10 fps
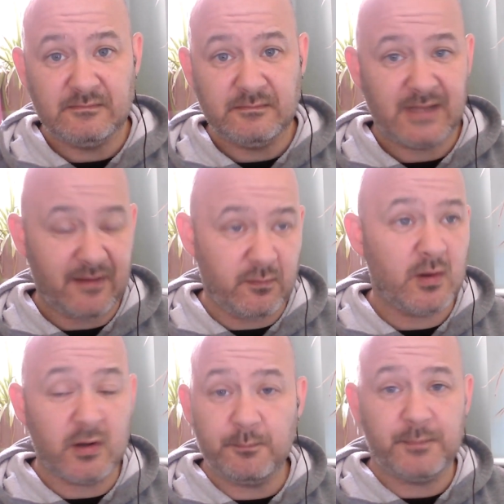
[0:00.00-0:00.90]
If we're going
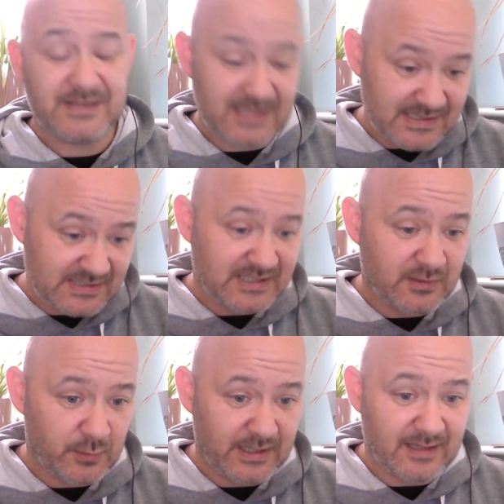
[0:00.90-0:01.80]
to persist in
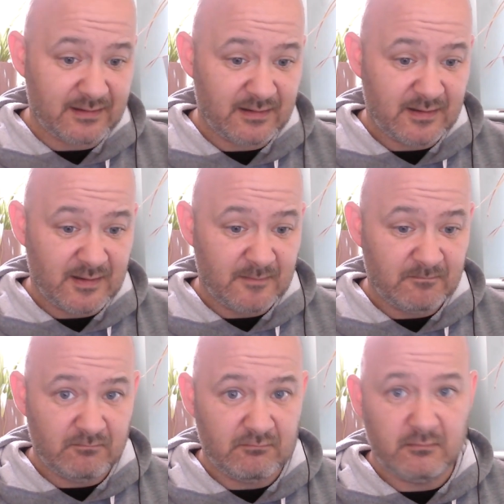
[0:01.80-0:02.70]
doing
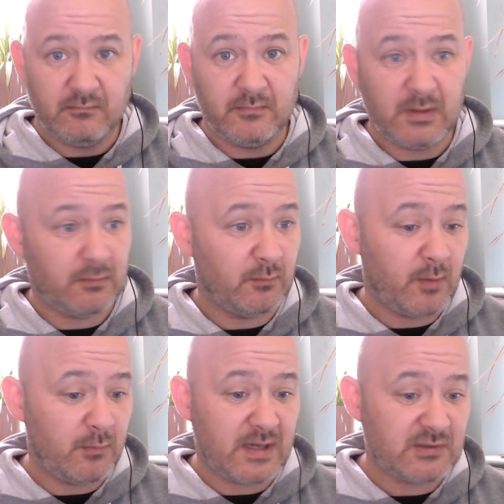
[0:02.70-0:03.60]
that, we
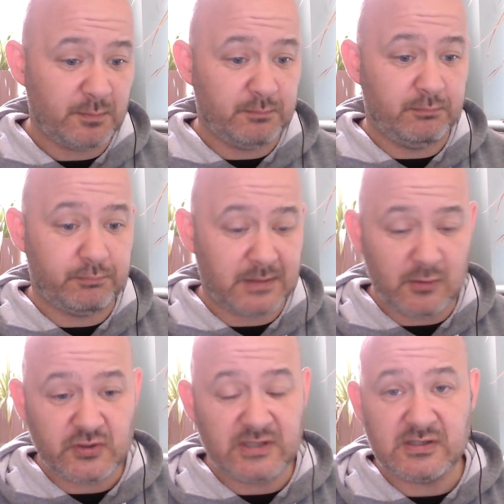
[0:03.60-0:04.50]
may as well play
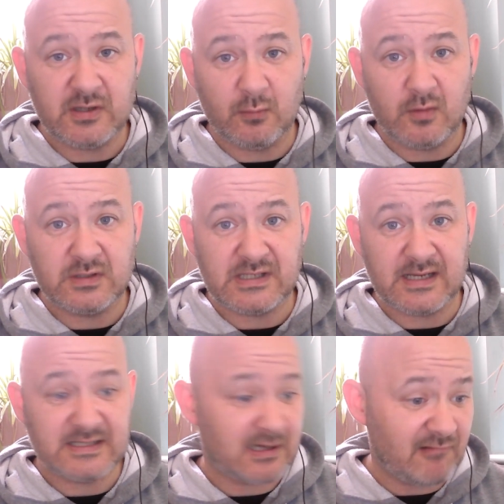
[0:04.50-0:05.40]
Hutchinson at one side
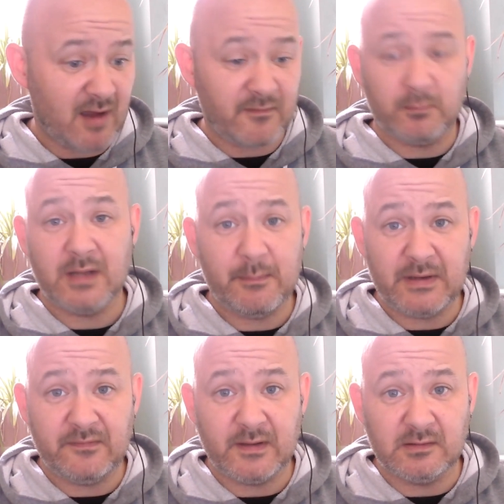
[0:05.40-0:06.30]
centre half and play
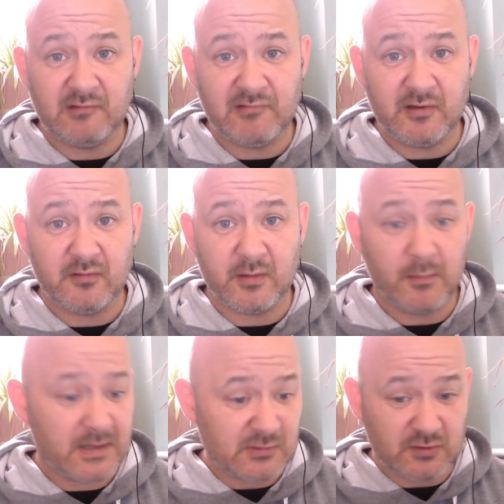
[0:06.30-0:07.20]
midfield at the other. We
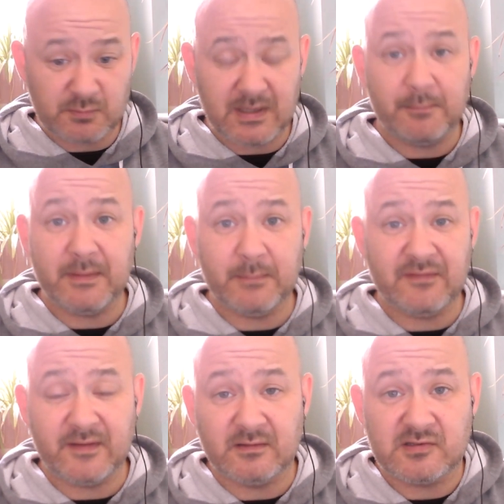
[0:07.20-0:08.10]
may as well just play
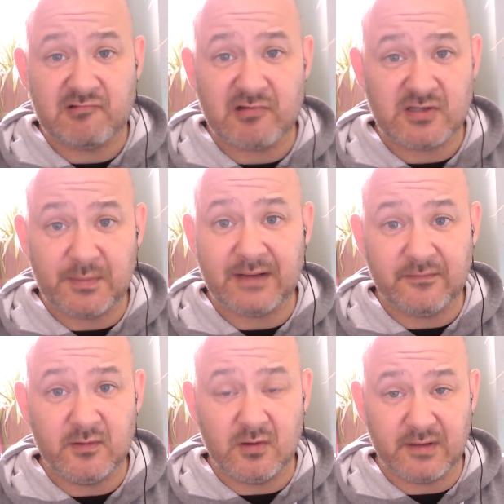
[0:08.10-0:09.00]
midfielders across the back
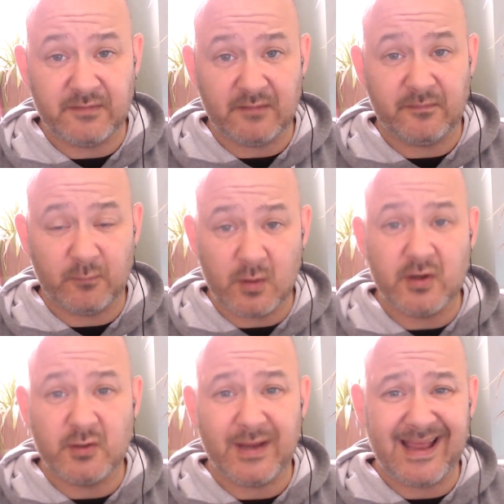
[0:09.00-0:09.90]
forward if we're going to
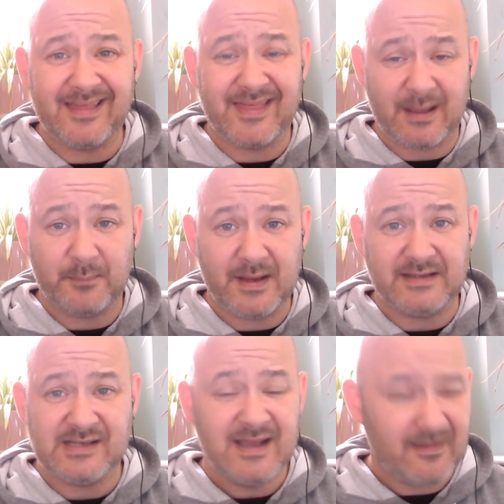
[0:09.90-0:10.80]
do it at that
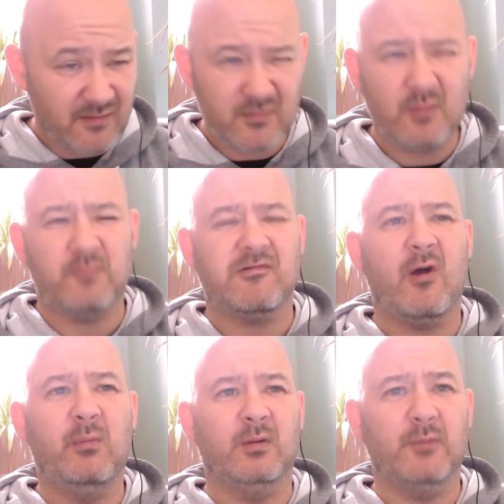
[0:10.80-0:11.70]
pace. We've got no
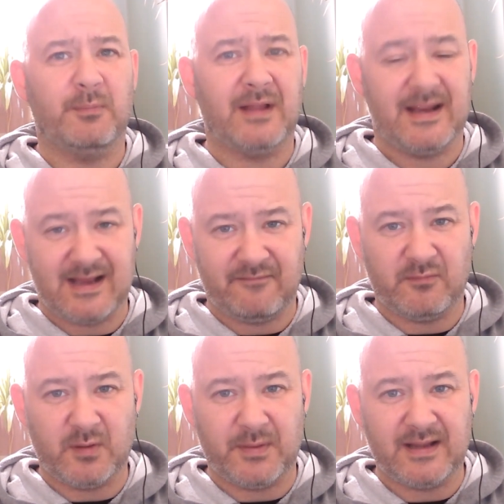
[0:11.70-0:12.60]
problem with playing out
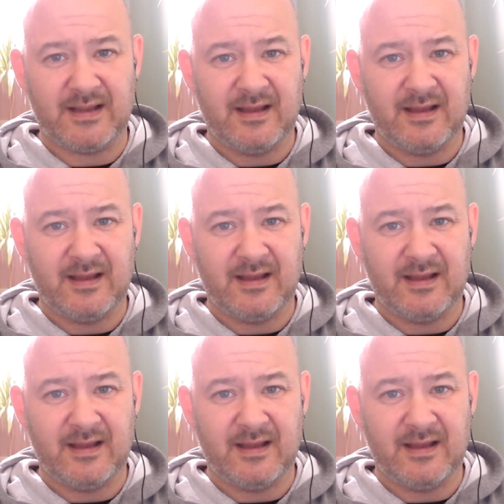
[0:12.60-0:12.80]
from the back.